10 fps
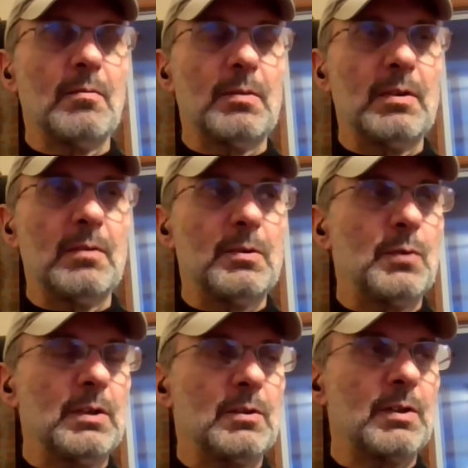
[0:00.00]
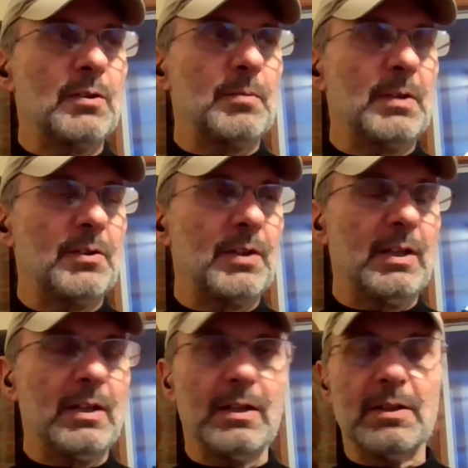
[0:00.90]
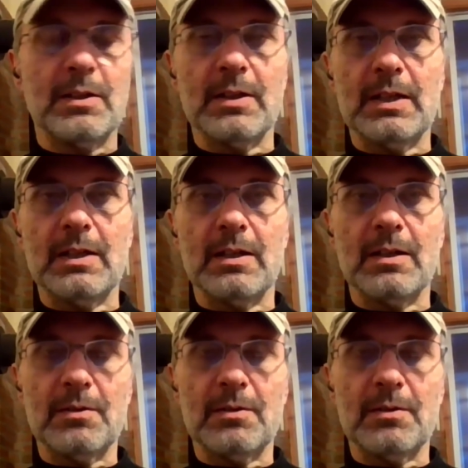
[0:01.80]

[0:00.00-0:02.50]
between Christmas and a